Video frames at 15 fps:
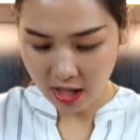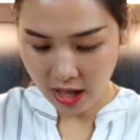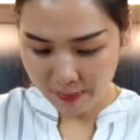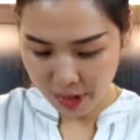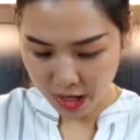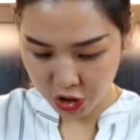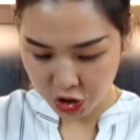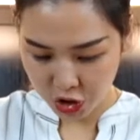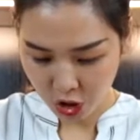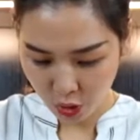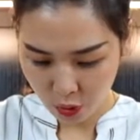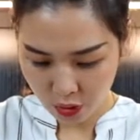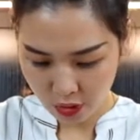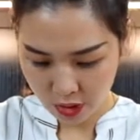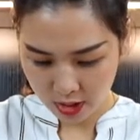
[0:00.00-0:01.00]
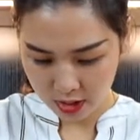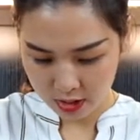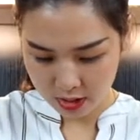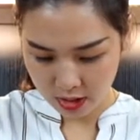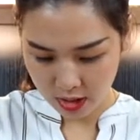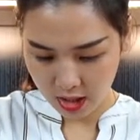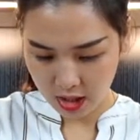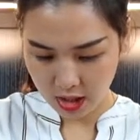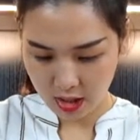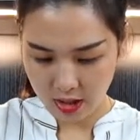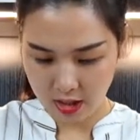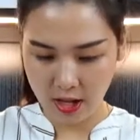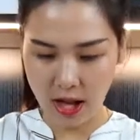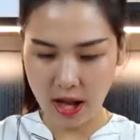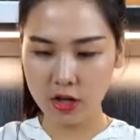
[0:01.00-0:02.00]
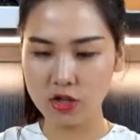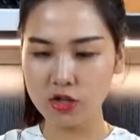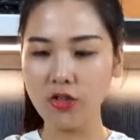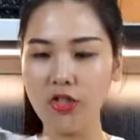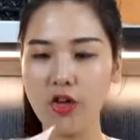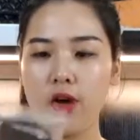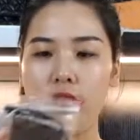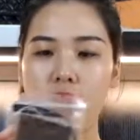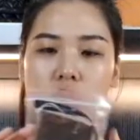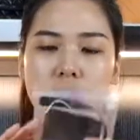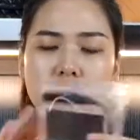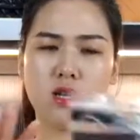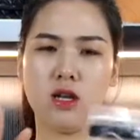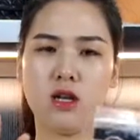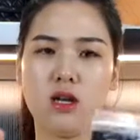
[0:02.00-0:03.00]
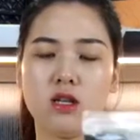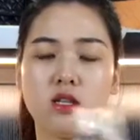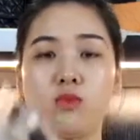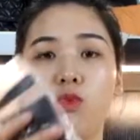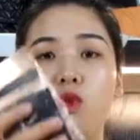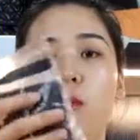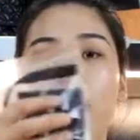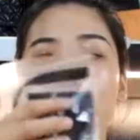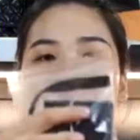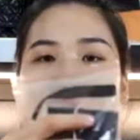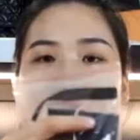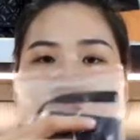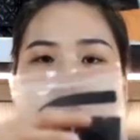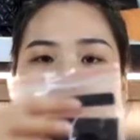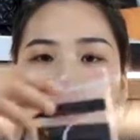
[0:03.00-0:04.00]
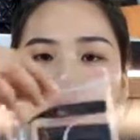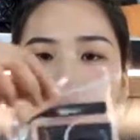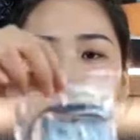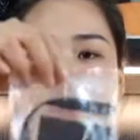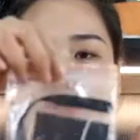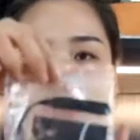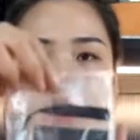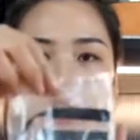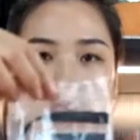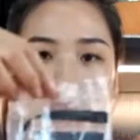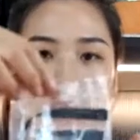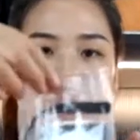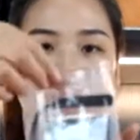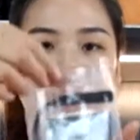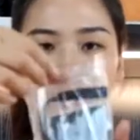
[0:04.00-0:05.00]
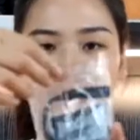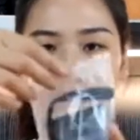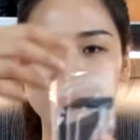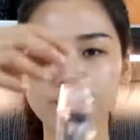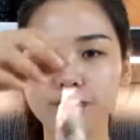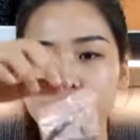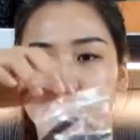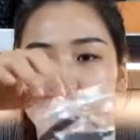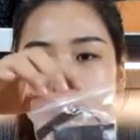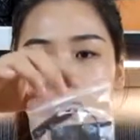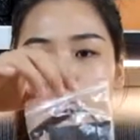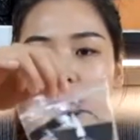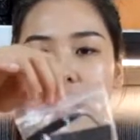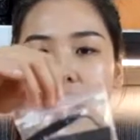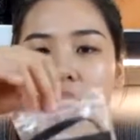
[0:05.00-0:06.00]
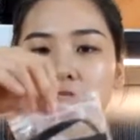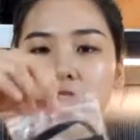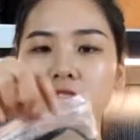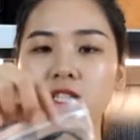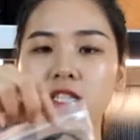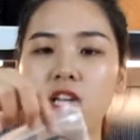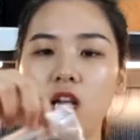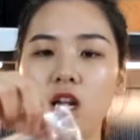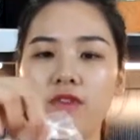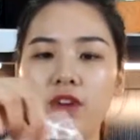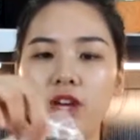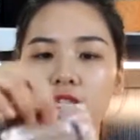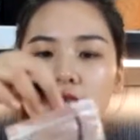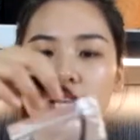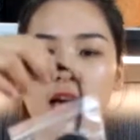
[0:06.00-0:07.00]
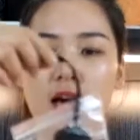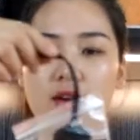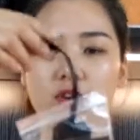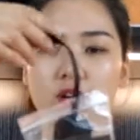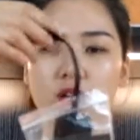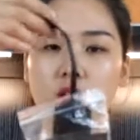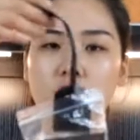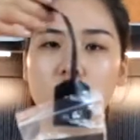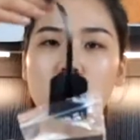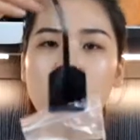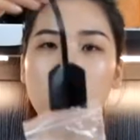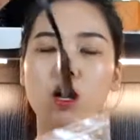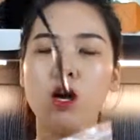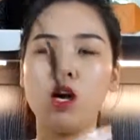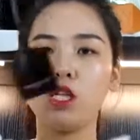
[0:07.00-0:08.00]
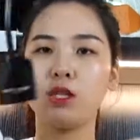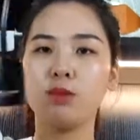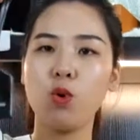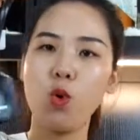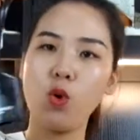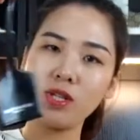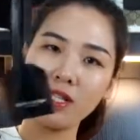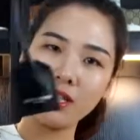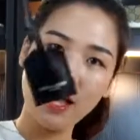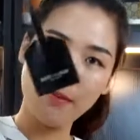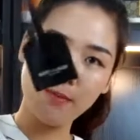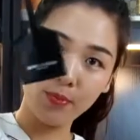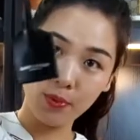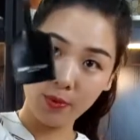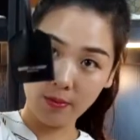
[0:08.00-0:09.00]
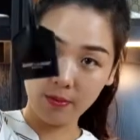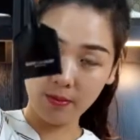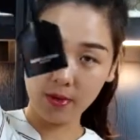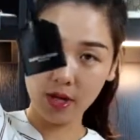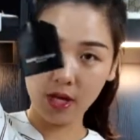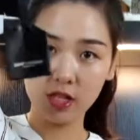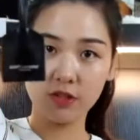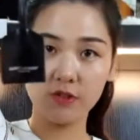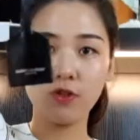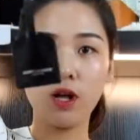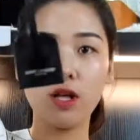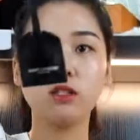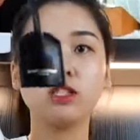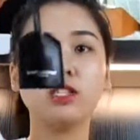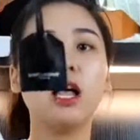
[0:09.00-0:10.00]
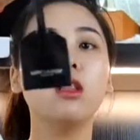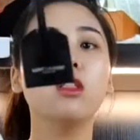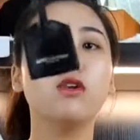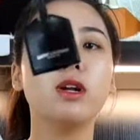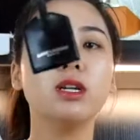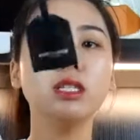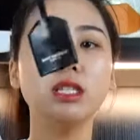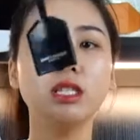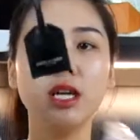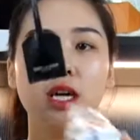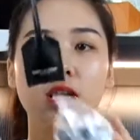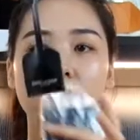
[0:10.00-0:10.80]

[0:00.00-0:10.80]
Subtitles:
I might show you is the actual, there is a small bag, small dust bag. And inside of it have a small stamp. It's from Saint Laurent.